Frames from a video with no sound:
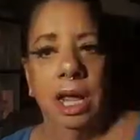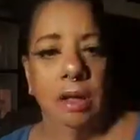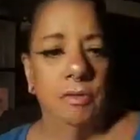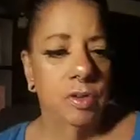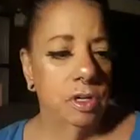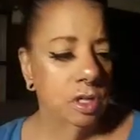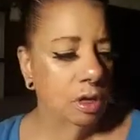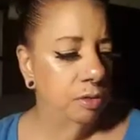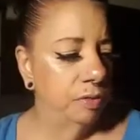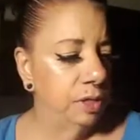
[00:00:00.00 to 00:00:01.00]
And for
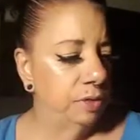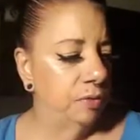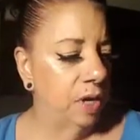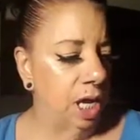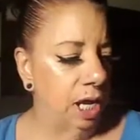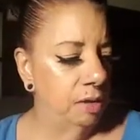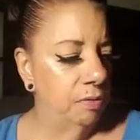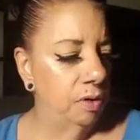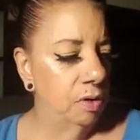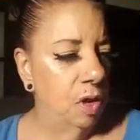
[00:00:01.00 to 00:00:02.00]
$1.55,
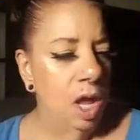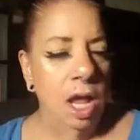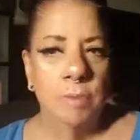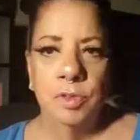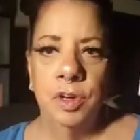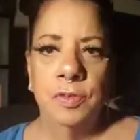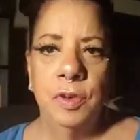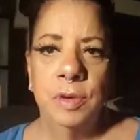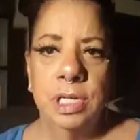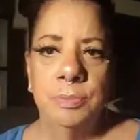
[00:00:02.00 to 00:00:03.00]
I'm sure if
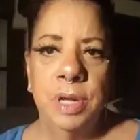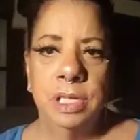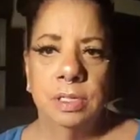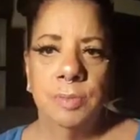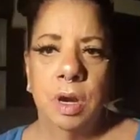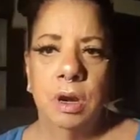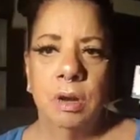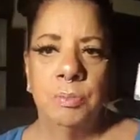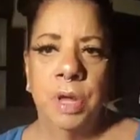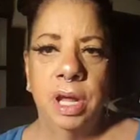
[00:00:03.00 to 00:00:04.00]
you went to PetSmart
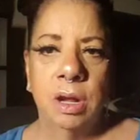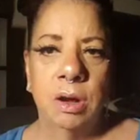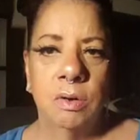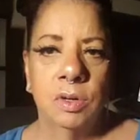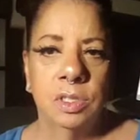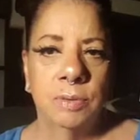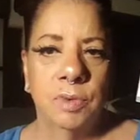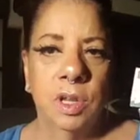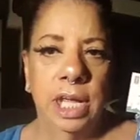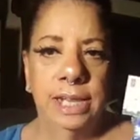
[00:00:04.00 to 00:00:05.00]
or Petco or
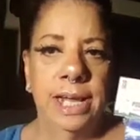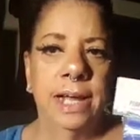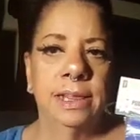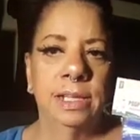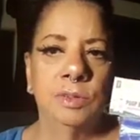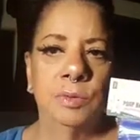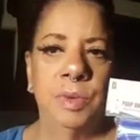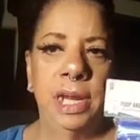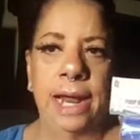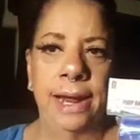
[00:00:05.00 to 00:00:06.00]
somewhere like that, this would
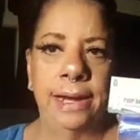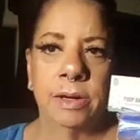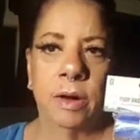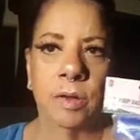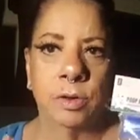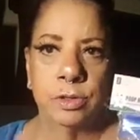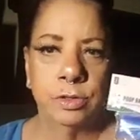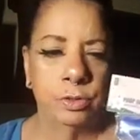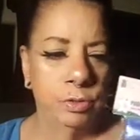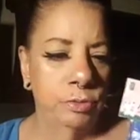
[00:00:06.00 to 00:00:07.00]
be $8.
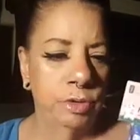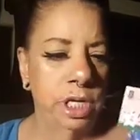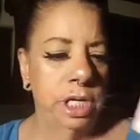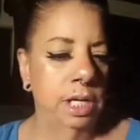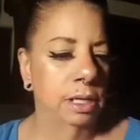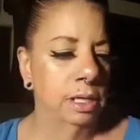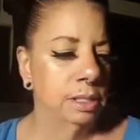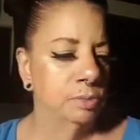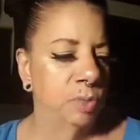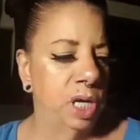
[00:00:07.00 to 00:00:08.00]

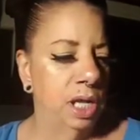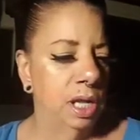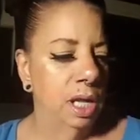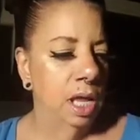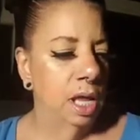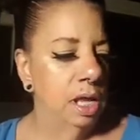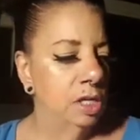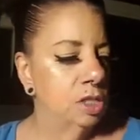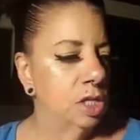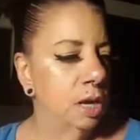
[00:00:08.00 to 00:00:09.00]
Ridiculous. But
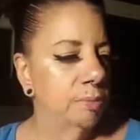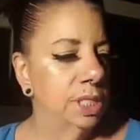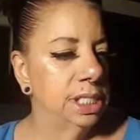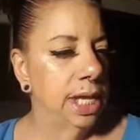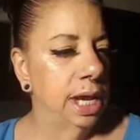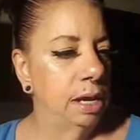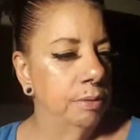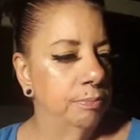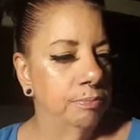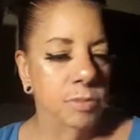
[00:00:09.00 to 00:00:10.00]
Shopmissa,
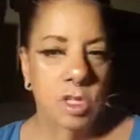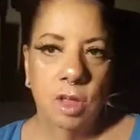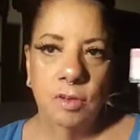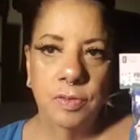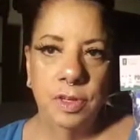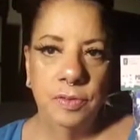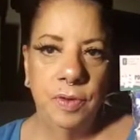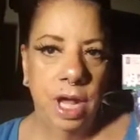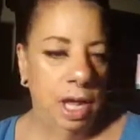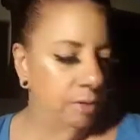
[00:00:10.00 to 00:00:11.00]

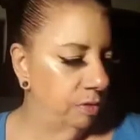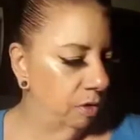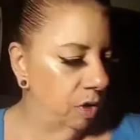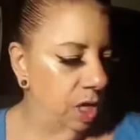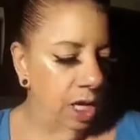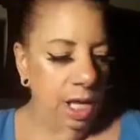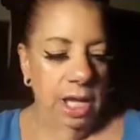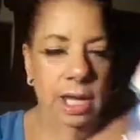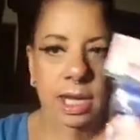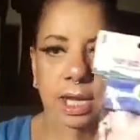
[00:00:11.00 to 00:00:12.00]
$1.55.
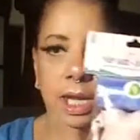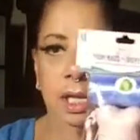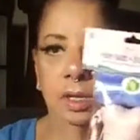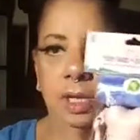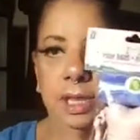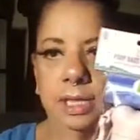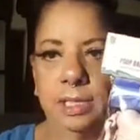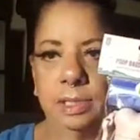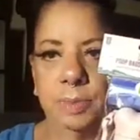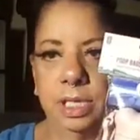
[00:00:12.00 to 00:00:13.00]
And again, you get the
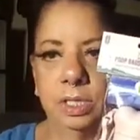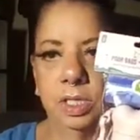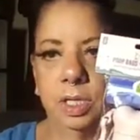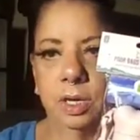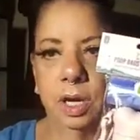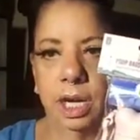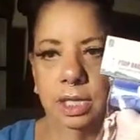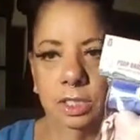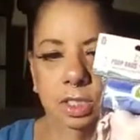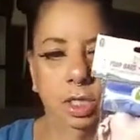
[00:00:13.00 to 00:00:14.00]
dispenser
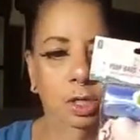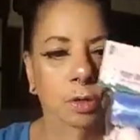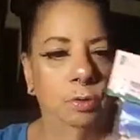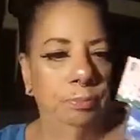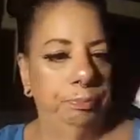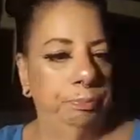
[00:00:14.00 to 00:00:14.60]
and two